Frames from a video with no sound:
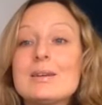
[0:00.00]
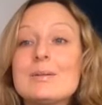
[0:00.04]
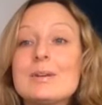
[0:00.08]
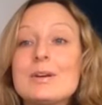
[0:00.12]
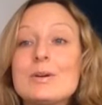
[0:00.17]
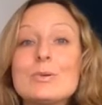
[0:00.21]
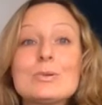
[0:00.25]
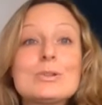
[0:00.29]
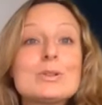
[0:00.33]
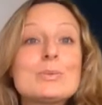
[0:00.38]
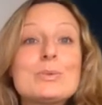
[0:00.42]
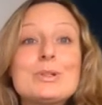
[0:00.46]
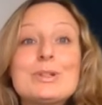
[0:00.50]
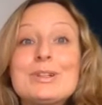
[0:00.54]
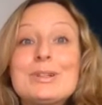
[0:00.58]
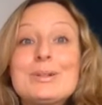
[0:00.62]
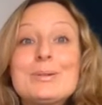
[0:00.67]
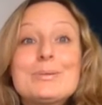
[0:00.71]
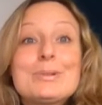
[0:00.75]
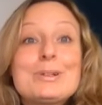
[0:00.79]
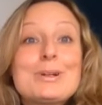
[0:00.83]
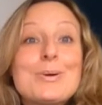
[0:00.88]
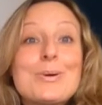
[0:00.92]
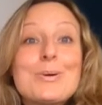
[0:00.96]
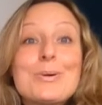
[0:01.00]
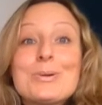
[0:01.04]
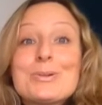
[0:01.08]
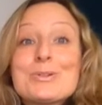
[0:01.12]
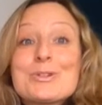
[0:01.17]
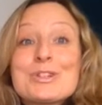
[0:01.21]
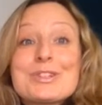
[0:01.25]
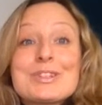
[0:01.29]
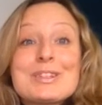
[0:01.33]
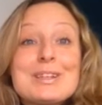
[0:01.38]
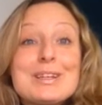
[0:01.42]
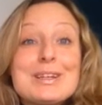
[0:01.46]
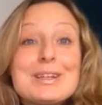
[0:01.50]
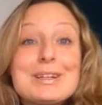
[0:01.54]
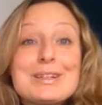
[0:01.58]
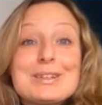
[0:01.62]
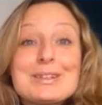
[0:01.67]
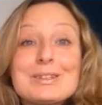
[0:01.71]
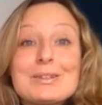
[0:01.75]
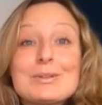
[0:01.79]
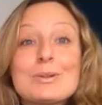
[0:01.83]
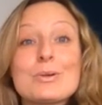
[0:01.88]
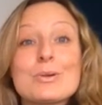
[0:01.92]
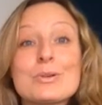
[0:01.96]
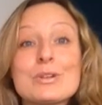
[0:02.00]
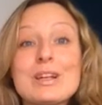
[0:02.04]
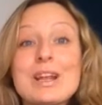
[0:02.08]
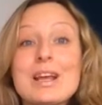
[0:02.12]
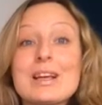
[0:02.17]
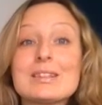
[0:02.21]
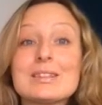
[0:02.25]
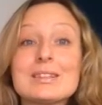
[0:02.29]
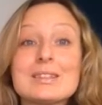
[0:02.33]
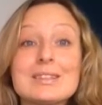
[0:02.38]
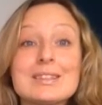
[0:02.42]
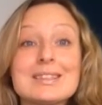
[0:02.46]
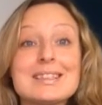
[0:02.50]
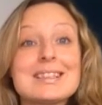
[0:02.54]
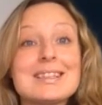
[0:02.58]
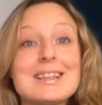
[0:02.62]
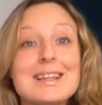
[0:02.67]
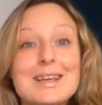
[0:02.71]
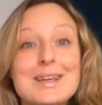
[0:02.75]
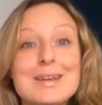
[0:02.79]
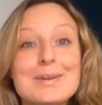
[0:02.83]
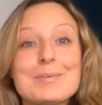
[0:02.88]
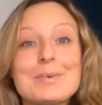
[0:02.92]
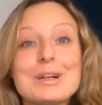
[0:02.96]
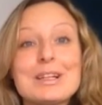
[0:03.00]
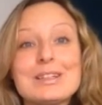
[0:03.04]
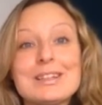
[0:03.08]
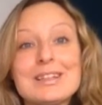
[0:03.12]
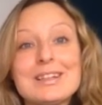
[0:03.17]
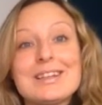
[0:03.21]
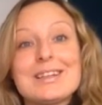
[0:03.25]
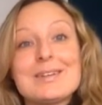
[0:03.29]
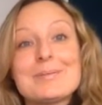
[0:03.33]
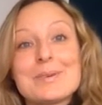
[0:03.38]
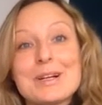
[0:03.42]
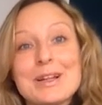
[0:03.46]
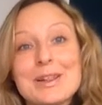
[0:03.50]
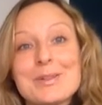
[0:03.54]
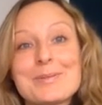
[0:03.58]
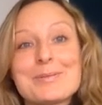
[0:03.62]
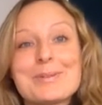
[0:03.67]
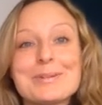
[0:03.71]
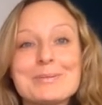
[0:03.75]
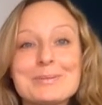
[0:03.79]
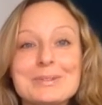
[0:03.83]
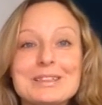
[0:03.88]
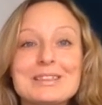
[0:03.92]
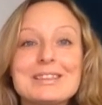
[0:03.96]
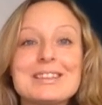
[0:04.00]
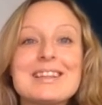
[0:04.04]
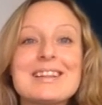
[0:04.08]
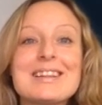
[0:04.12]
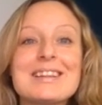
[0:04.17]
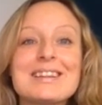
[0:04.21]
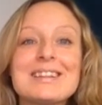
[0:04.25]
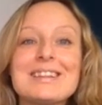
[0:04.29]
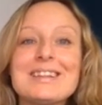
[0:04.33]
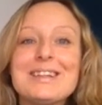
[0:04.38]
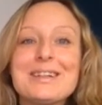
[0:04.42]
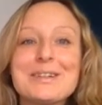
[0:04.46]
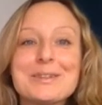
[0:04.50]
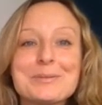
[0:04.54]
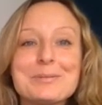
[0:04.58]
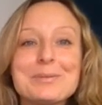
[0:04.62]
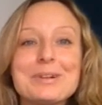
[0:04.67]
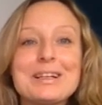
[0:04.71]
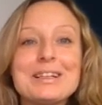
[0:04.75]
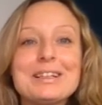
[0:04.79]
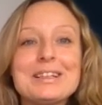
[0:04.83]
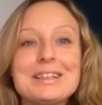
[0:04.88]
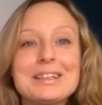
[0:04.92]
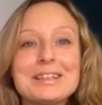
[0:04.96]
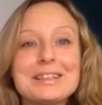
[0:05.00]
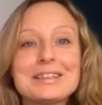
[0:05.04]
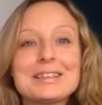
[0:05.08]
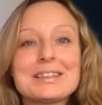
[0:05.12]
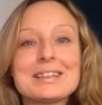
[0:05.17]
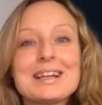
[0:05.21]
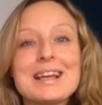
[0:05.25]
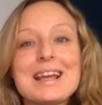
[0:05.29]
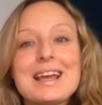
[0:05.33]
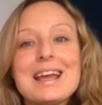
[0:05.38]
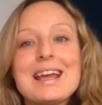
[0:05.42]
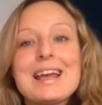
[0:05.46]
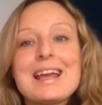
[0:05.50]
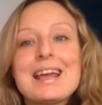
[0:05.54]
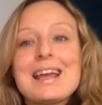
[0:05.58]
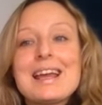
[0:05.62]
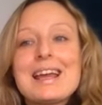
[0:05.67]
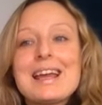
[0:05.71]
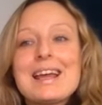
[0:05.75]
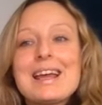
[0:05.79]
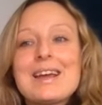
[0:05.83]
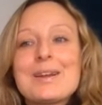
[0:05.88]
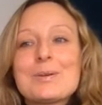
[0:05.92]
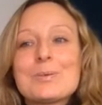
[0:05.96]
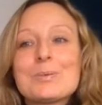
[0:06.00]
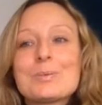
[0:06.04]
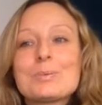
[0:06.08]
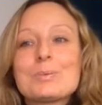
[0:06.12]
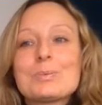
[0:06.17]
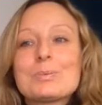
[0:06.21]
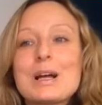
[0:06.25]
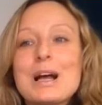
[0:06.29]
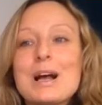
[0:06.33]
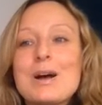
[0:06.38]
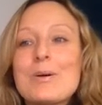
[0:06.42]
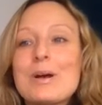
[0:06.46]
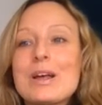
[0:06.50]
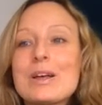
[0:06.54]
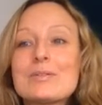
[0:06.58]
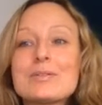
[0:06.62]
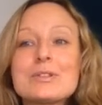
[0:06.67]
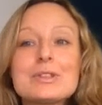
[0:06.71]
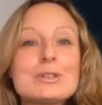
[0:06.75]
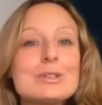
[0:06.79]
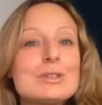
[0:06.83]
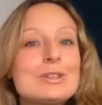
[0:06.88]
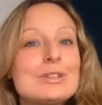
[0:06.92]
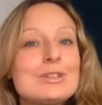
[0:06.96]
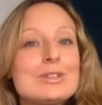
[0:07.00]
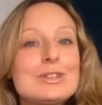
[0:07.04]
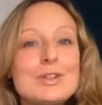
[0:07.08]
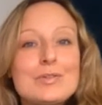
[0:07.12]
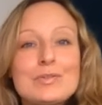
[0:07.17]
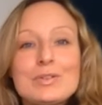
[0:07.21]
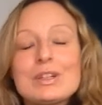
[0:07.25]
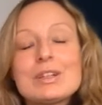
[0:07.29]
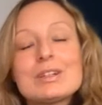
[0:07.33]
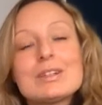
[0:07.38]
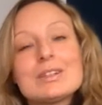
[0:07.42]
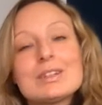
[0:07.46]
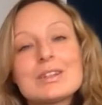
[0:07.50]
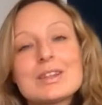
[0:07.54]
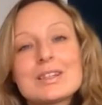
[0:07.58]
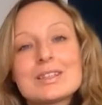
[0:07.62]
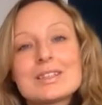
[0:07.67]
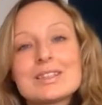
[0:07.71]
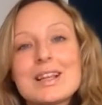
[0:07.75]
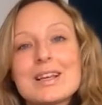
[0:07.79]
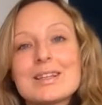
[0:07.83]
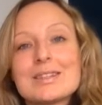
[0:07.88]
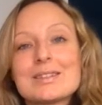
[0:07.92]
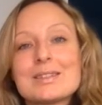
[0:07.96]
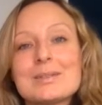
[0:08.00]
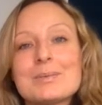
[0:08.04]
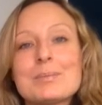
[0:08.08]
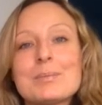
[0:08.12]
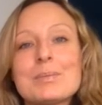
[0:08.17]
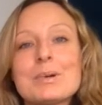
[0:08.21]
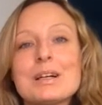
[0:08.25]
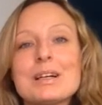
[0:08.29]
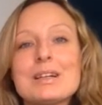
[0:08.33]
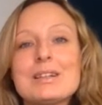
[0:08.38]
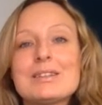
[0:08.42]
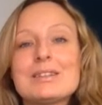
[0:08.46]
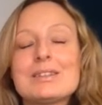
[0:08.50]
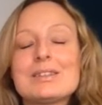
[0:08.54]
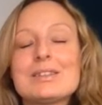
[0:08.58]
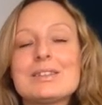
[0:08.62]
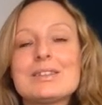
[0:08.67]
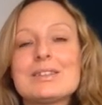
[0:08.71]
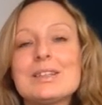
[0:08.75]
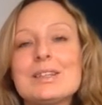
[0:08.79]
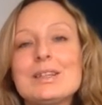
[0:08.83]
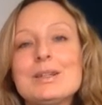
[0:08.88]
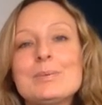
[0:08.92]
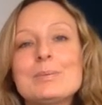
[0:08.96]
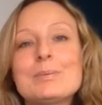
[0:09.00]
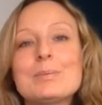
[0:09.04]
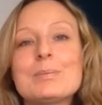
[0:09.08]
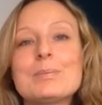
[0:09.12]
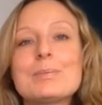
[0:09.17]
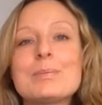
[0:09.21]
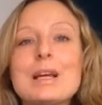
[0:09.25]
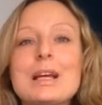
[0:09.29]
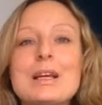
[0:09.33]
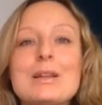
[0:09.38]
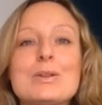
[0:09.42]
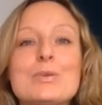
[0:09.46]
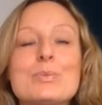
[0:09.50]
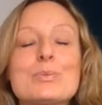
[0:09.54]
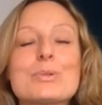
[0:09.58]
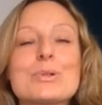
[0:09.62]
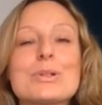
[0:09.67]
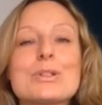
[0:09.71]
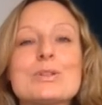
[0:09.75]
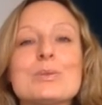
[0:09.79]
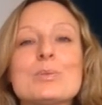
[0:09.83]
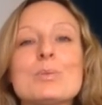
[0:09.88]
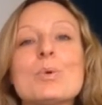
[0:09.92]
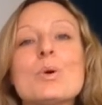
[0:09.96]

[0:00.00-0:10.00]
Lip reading: ultimately, we are all just here to learn lessons day by day, month by month, year by year, And however difficult this lesson might seem at the present